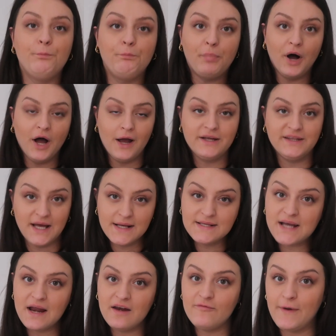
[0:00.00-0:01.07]
But
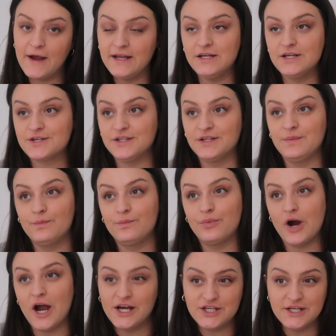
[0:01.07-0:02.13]
that's kind of my initial
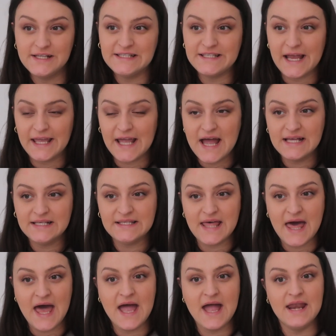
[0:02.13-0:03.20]
impressions, I guess,
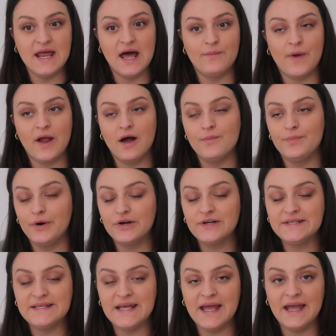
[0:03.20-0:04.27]
then, and my
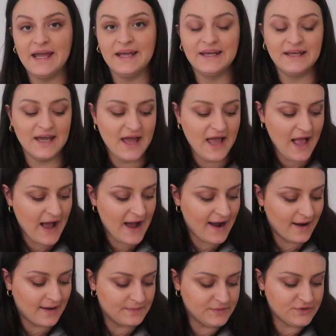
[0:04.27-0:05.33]
unboxing.
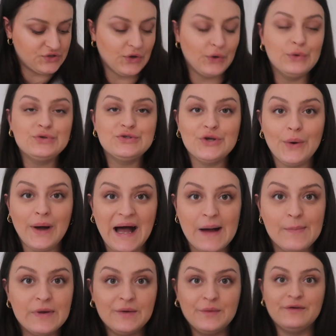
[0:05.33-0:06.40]
I'm so
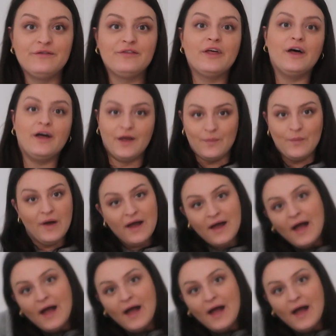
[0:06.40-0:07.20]
happy with them.